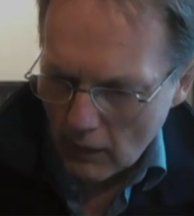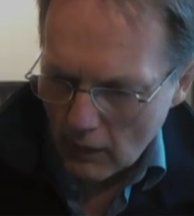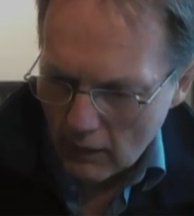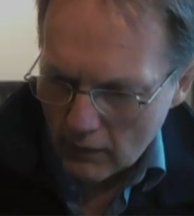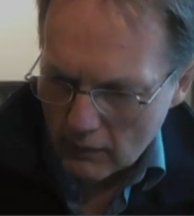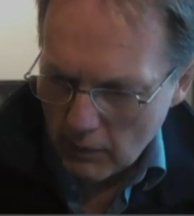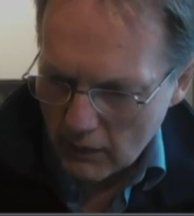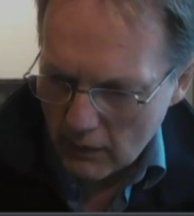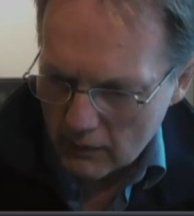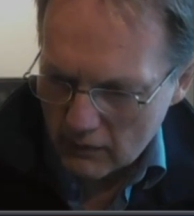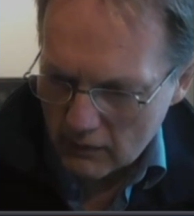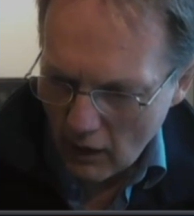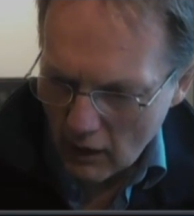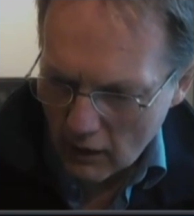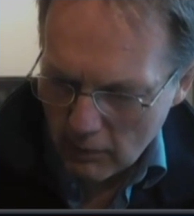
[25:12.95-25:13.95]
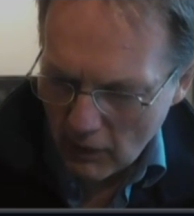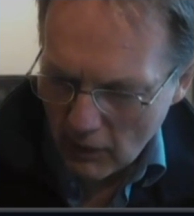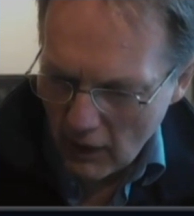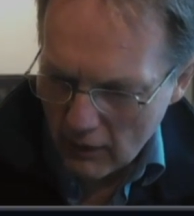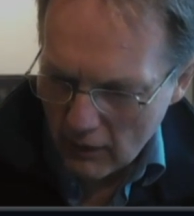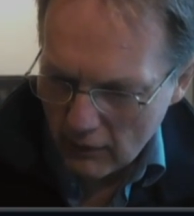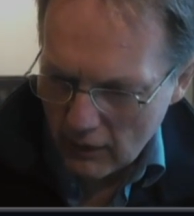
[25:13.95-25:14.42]
It's been stuck
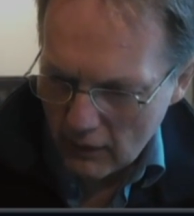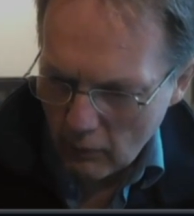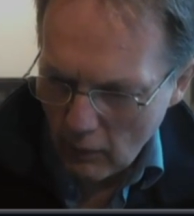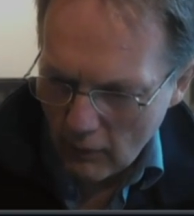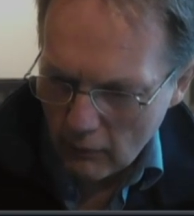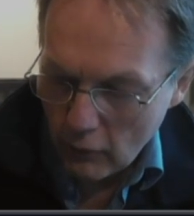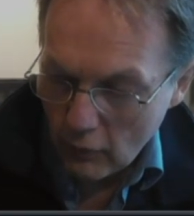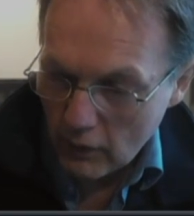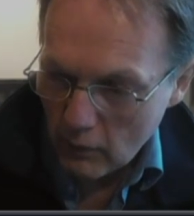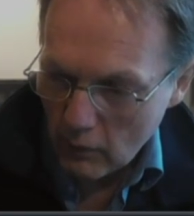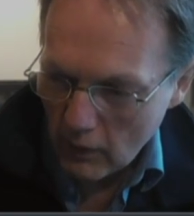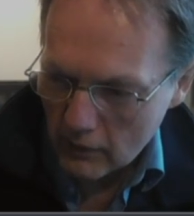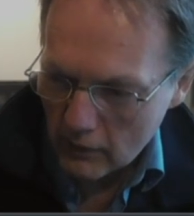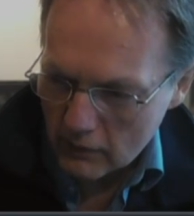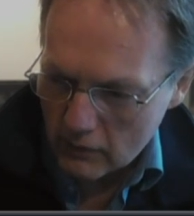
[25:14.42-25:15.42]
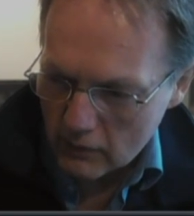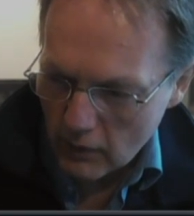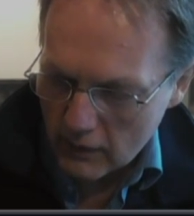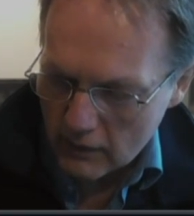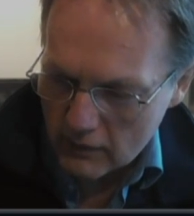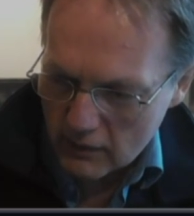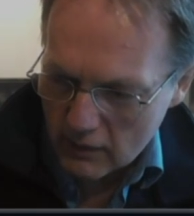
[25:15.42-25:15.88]
below the
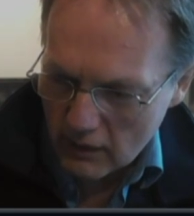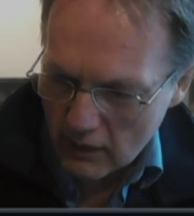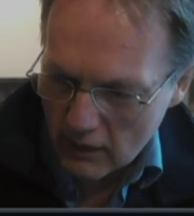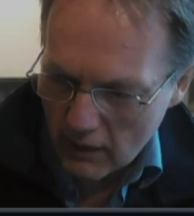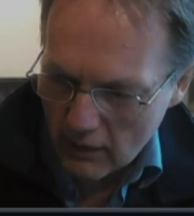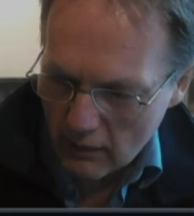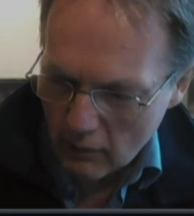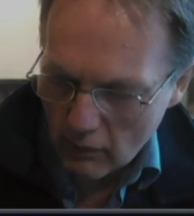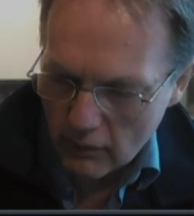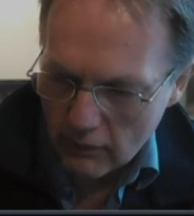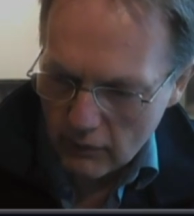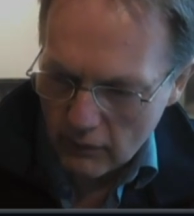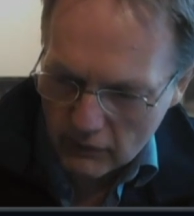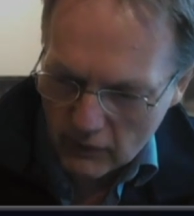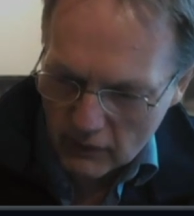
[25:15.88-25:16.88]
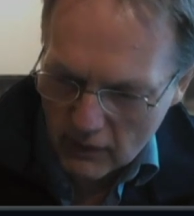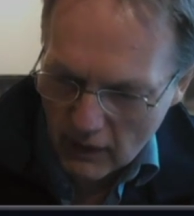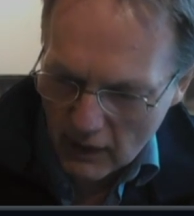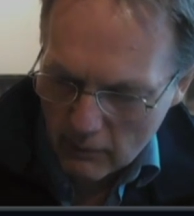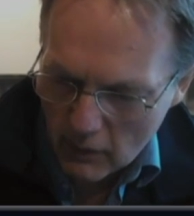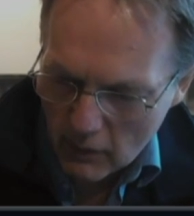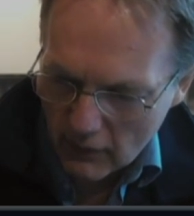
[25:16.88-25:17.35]
141.20 or the
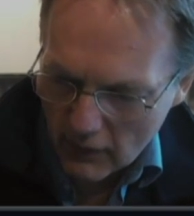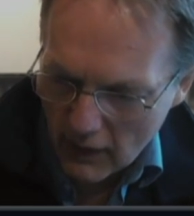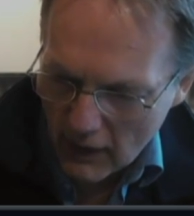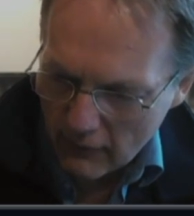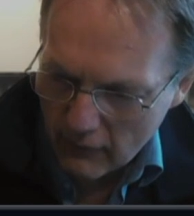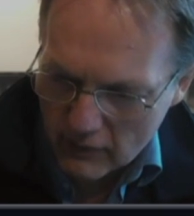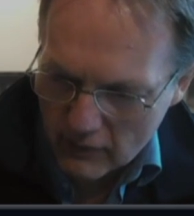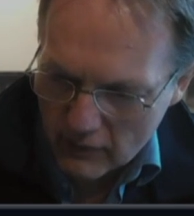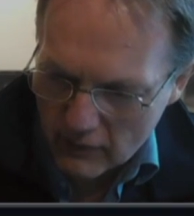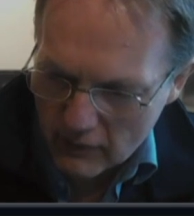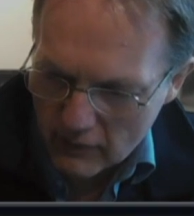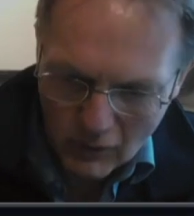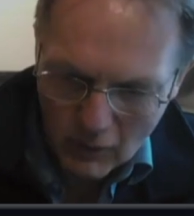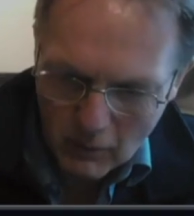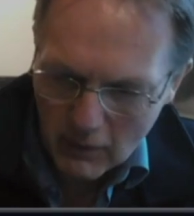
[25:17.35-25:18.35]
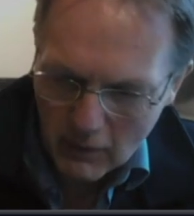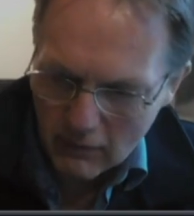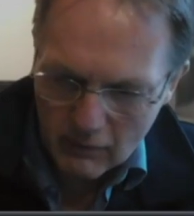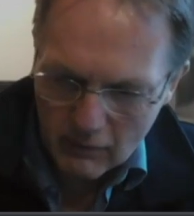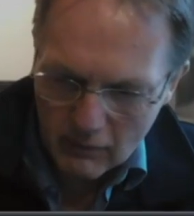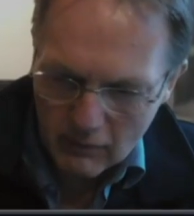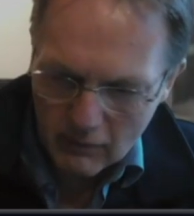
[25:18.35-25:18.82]
50-day moving average. I don't
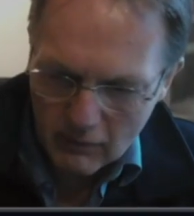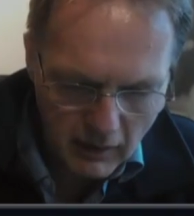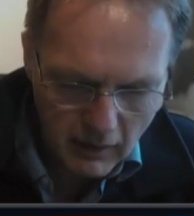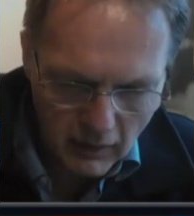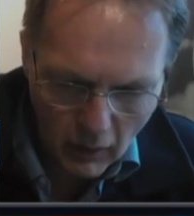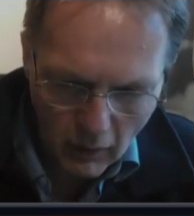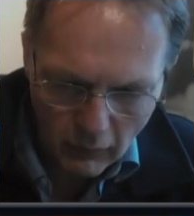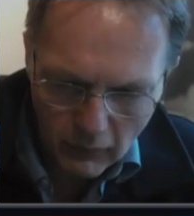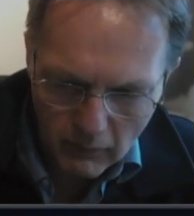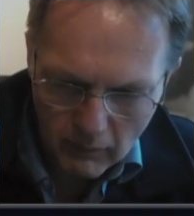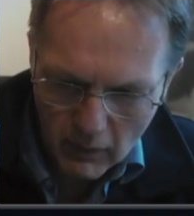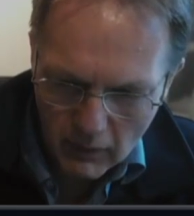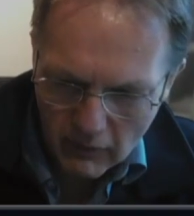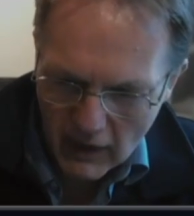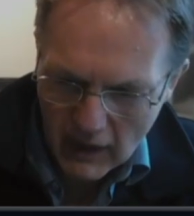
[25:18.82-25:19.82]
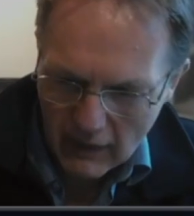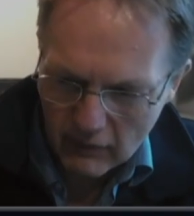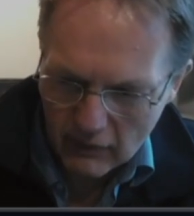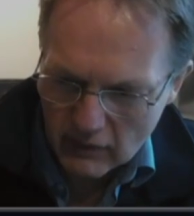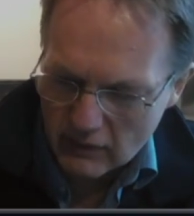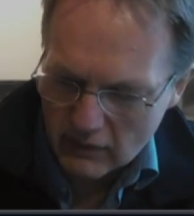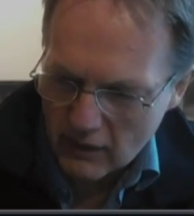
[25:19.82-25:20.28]
normally get off of moving
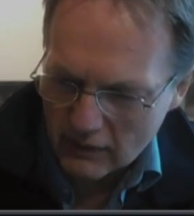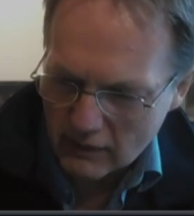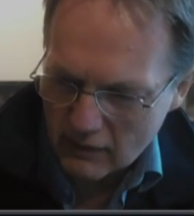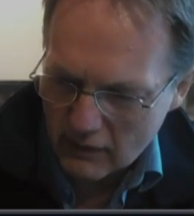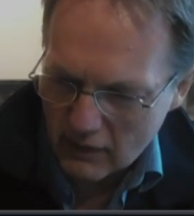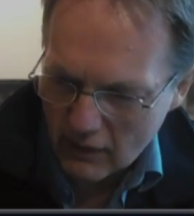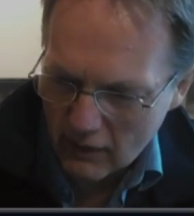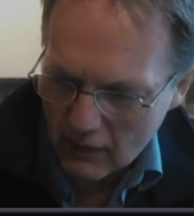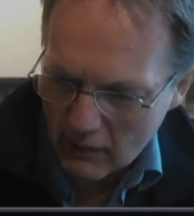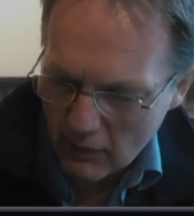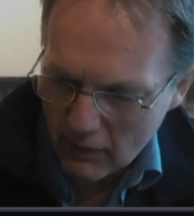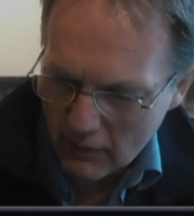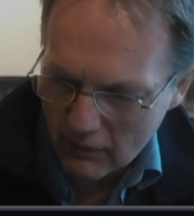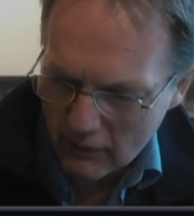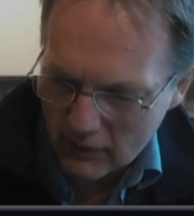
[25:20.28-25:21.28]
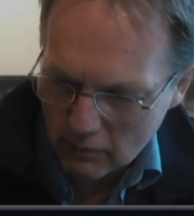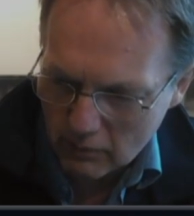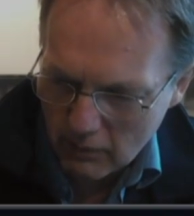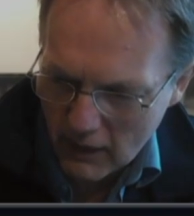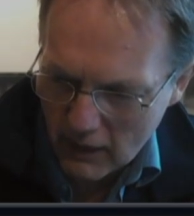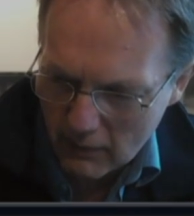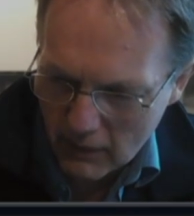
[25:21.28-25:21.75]
averages necessarily, but this
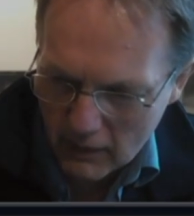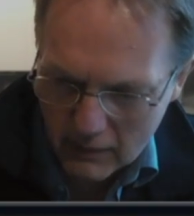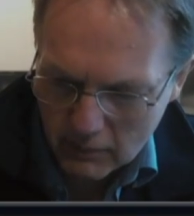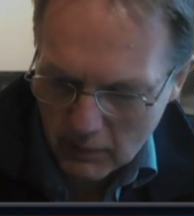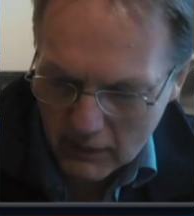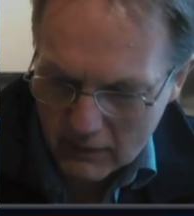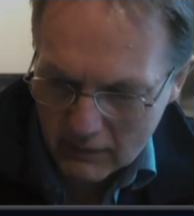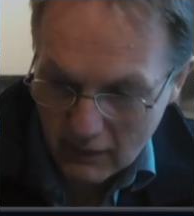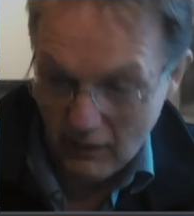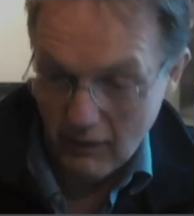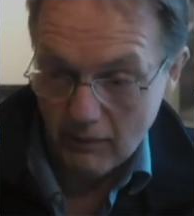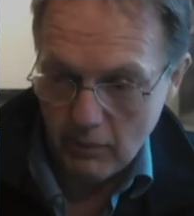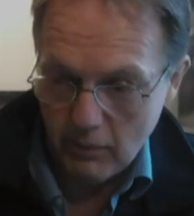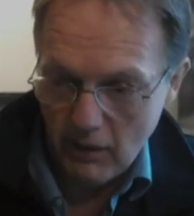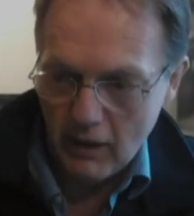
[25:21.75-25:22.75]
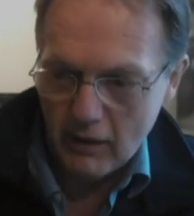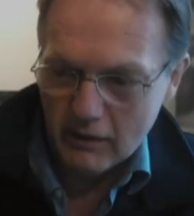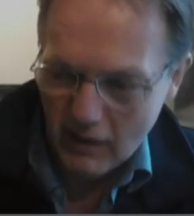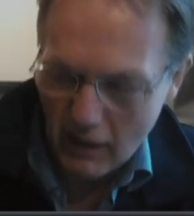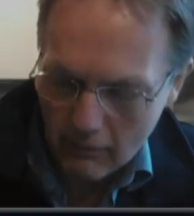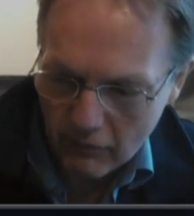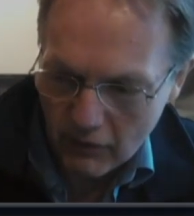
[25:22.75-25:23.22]
baby has been stuck below
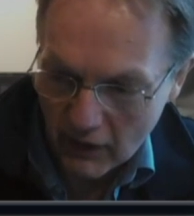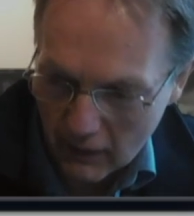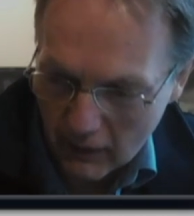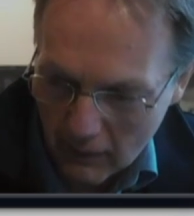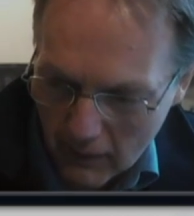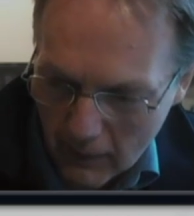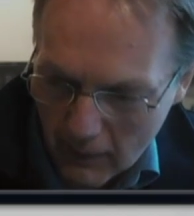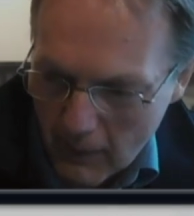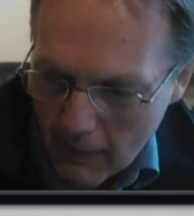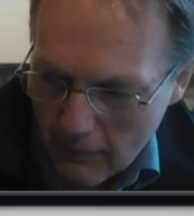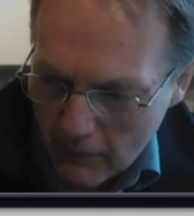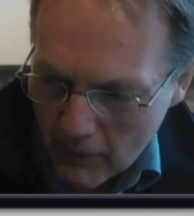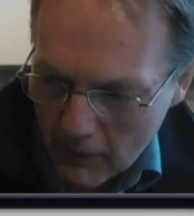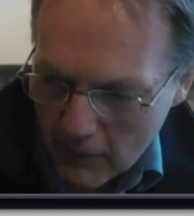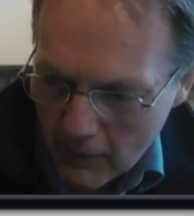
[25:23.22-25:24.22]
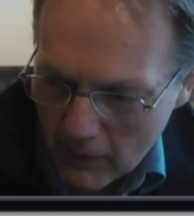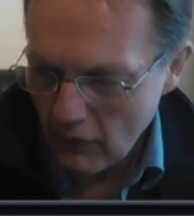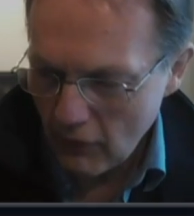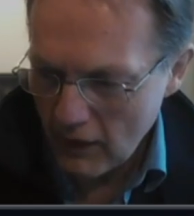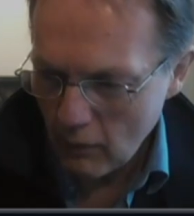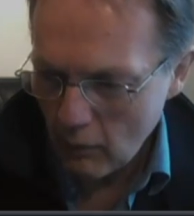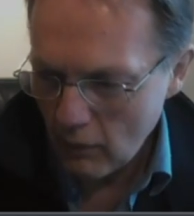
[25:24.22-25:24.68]
something. I was trying to
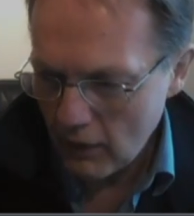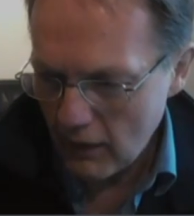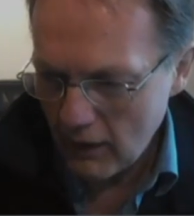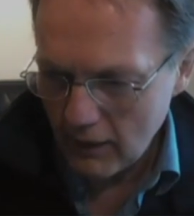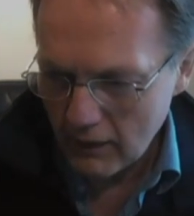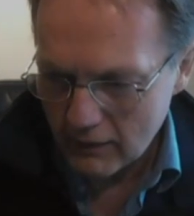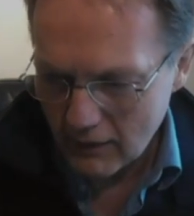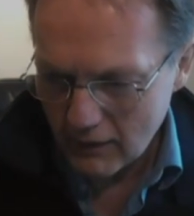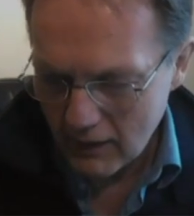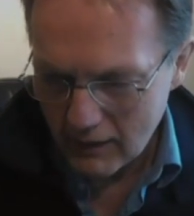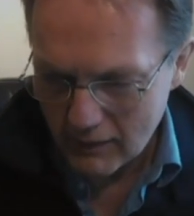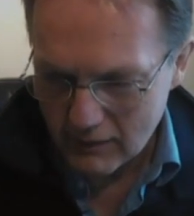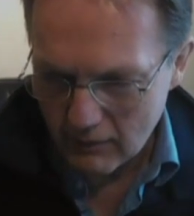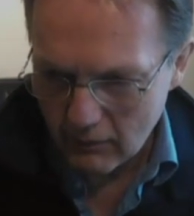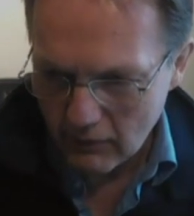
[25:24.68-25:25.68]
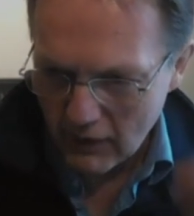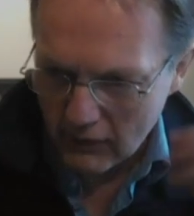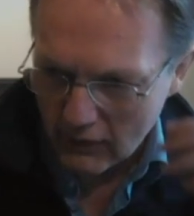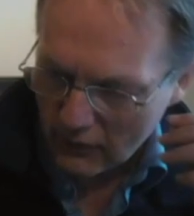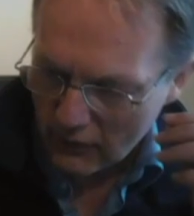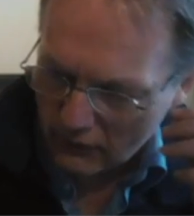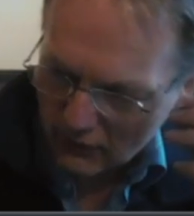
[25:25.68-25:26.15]
find out what it is, and it is in fact the
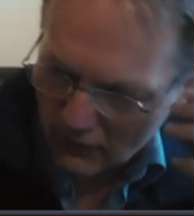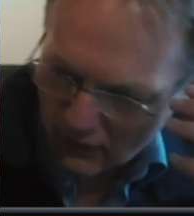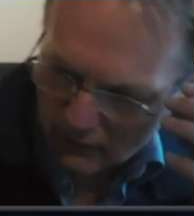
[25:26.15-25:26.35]
50-day